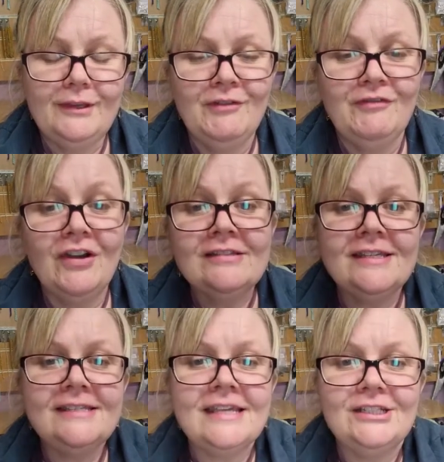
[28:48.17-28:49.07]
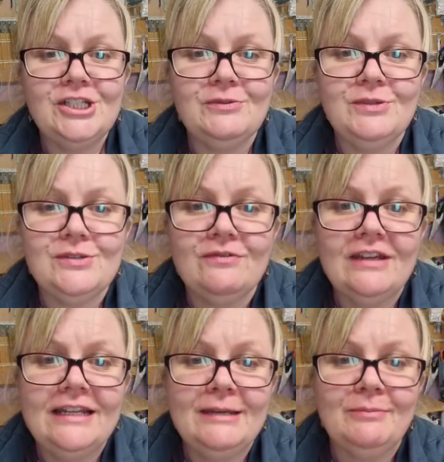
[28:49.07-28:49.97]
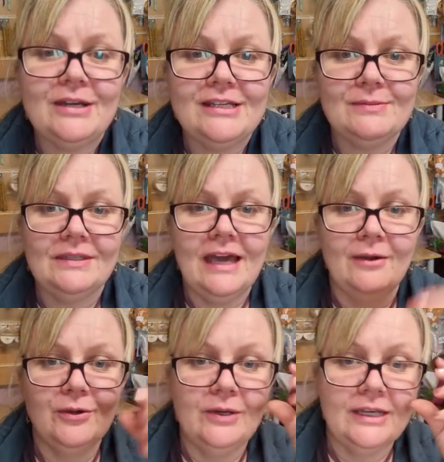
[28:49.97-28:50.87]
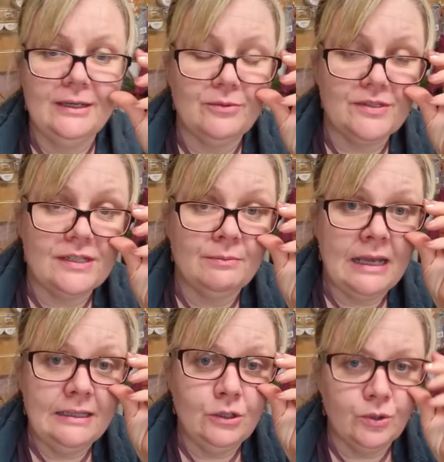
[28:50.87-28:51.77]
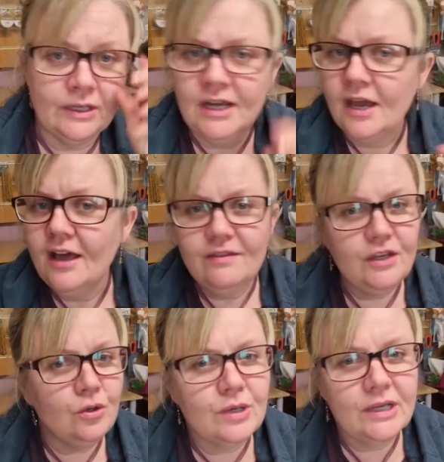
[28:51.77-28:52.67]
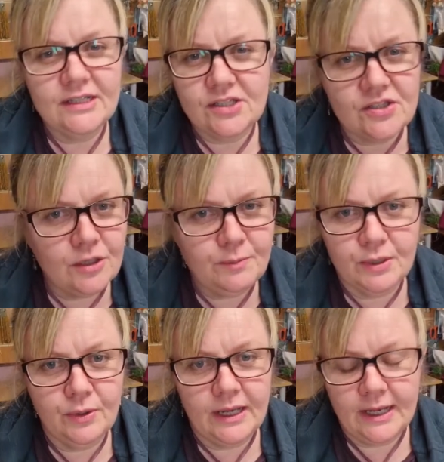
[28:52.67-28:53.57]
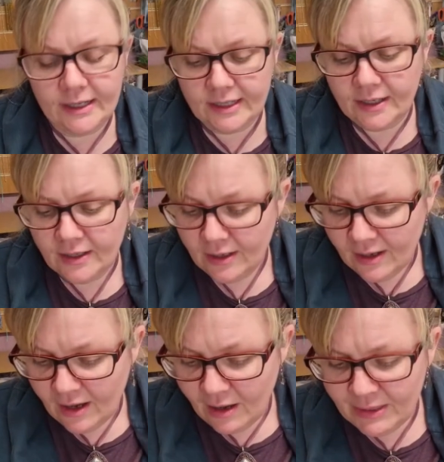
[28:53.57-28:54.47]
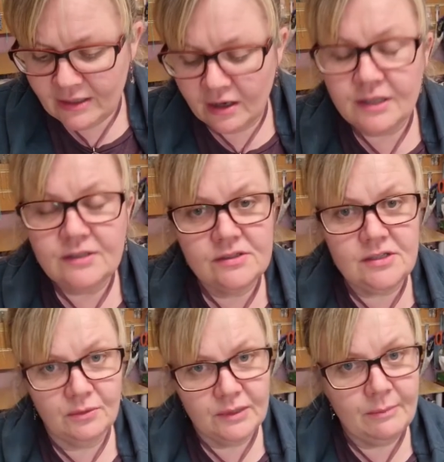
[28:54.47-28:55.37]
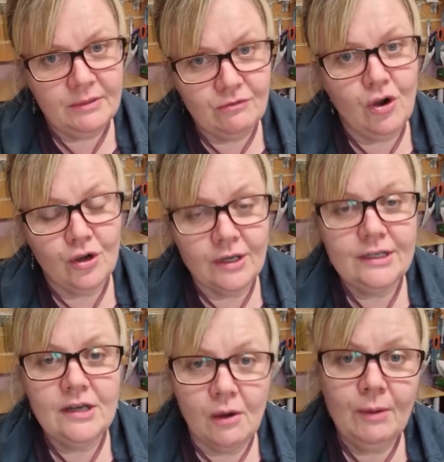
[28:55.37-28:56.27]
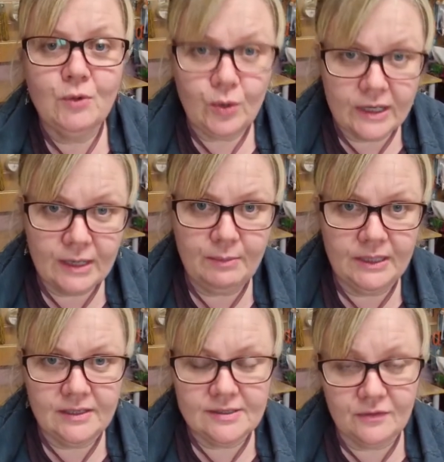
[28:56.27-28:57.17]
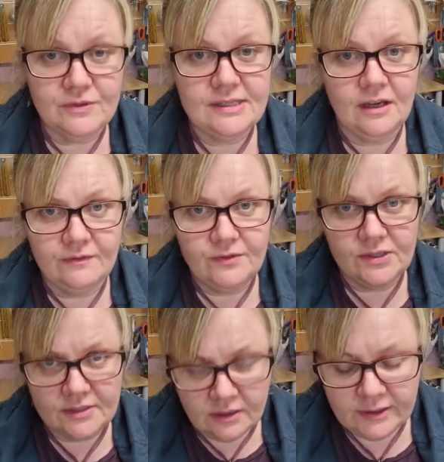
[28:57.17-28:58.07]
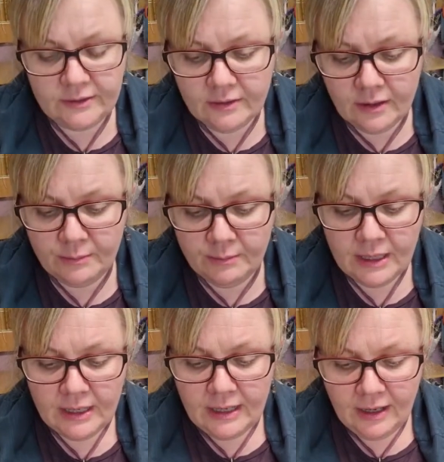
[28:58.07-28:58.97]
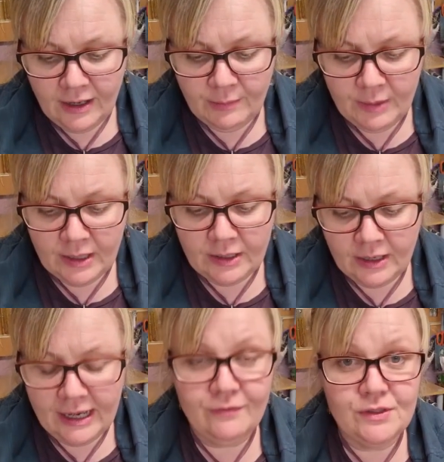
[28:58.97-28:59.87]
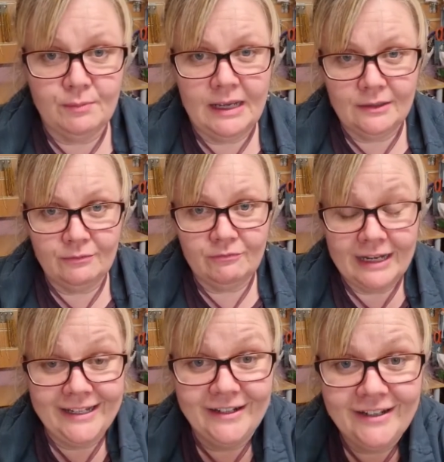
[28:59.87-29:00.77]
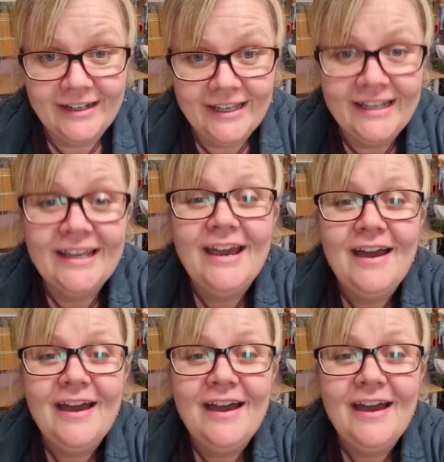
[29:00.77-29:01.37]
Frances said she was really impressed with how quick it was to make the orchid. The orchid's super quick. I mean, don't get me wrong, I know I'm quicker because obviously I've designed them and I have to make them regularly.